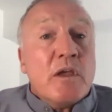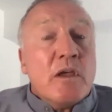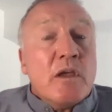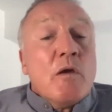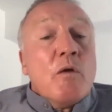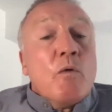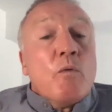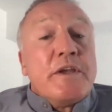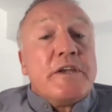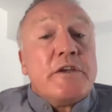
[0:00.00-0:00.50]

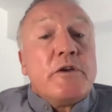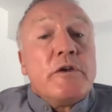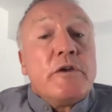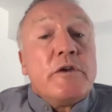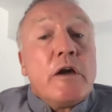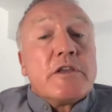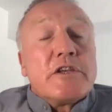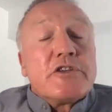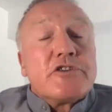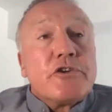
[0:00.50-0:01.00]
We do
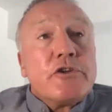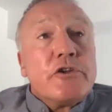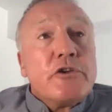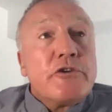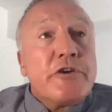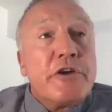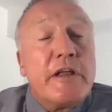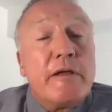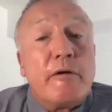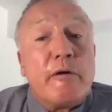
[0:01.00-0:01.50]
know that
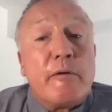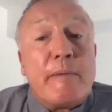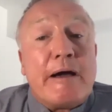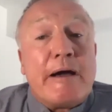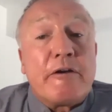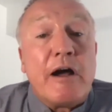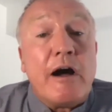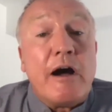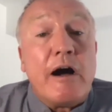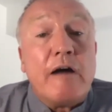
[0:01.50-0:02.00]
children are
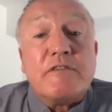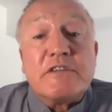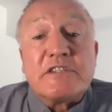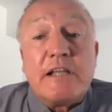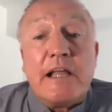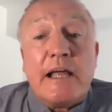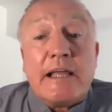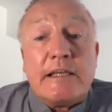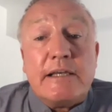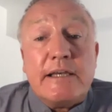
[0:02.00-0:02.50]
about half as
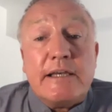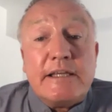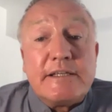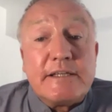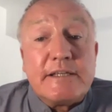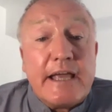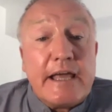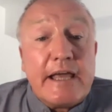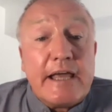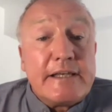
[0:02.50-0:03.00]
likely
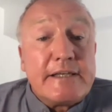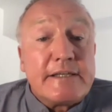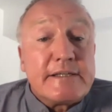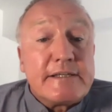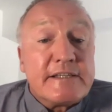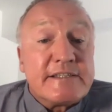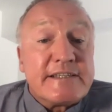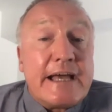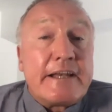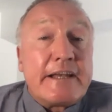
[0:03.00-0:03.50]
to get it
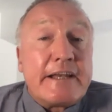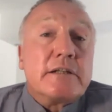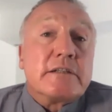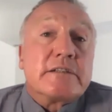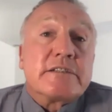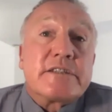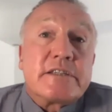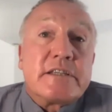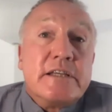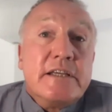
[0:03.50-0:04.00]
as
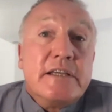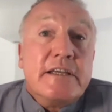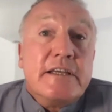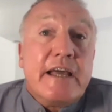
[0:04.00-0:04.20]
adults.